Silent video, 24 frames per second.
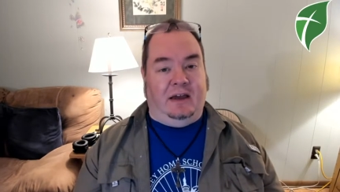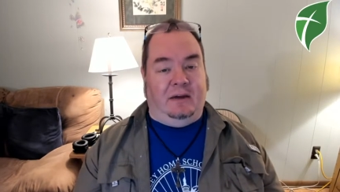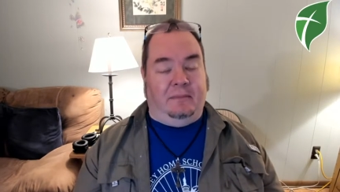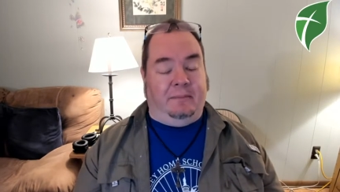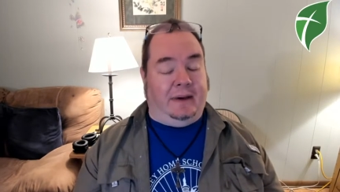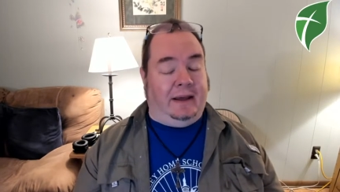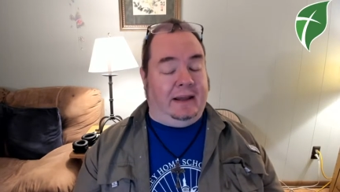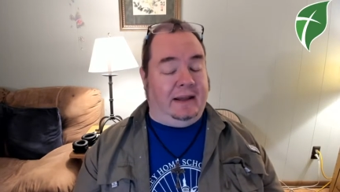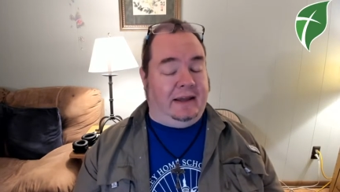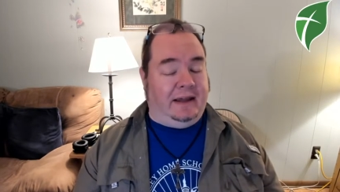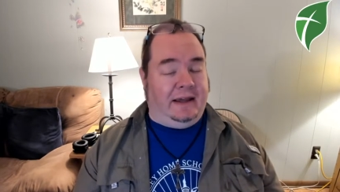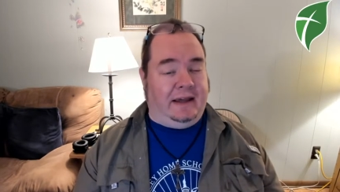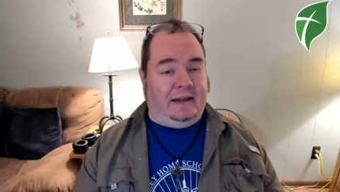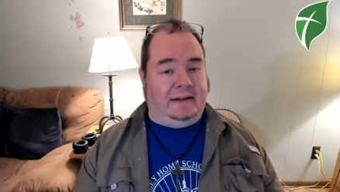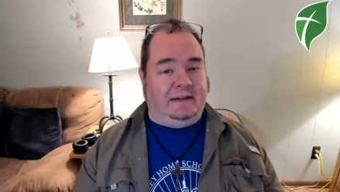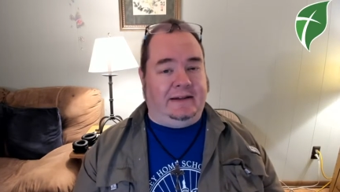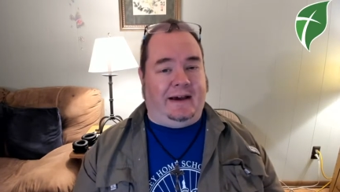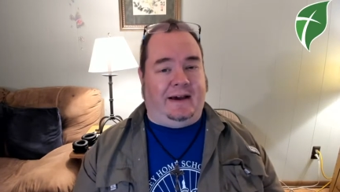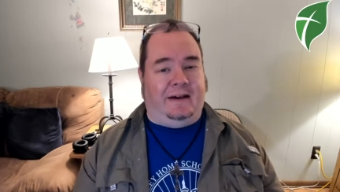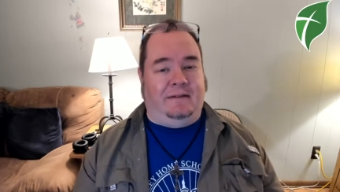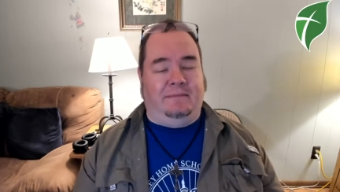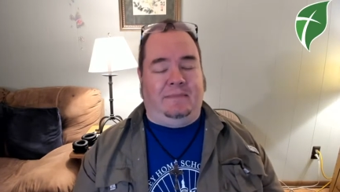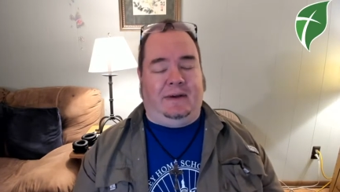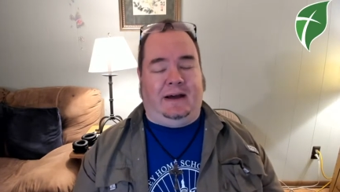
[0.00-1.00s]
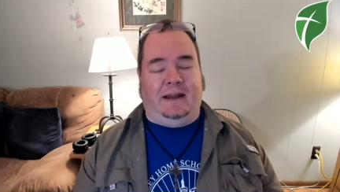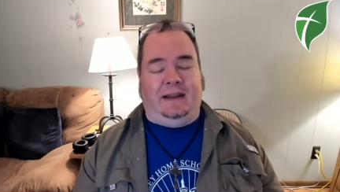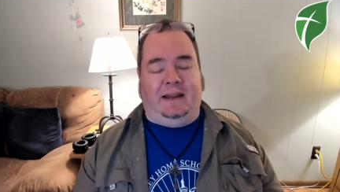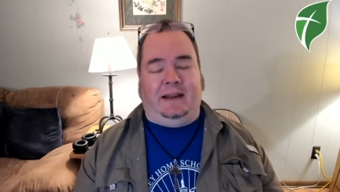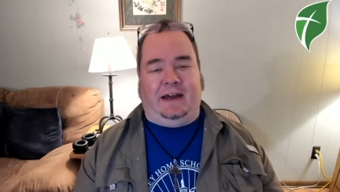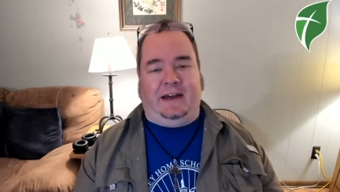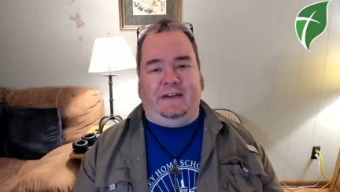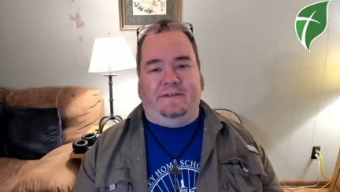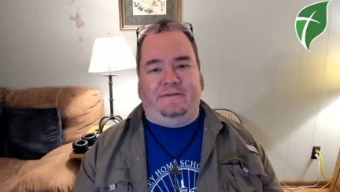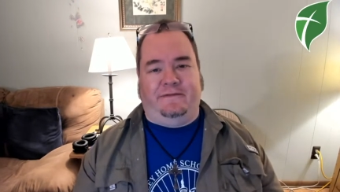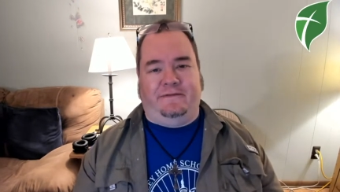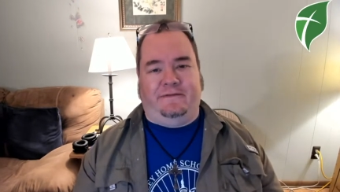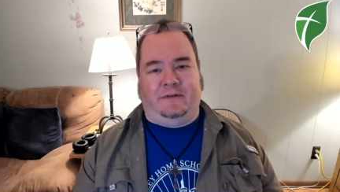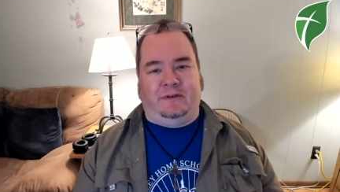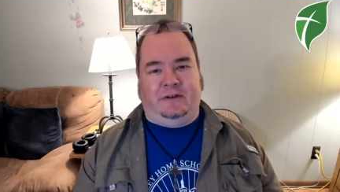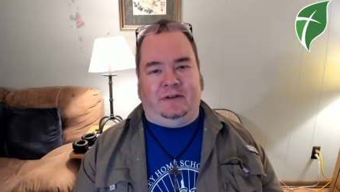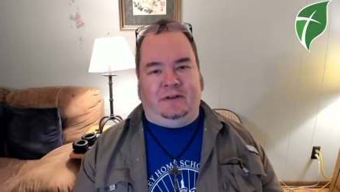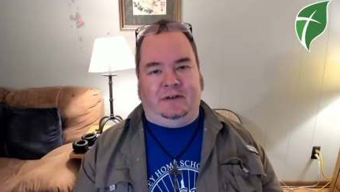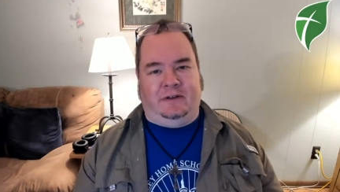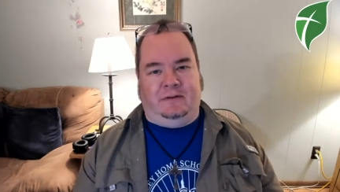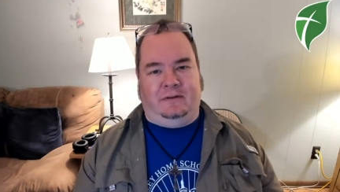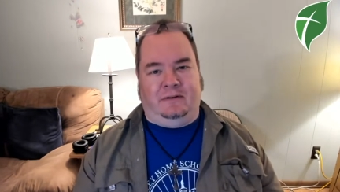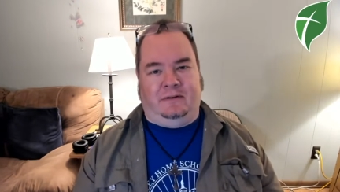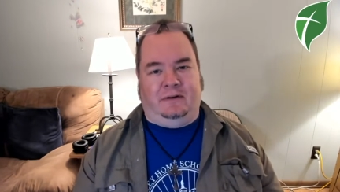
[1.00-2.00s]
by laying down my life for
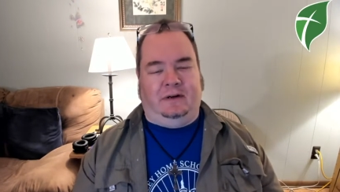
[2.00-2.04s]
you.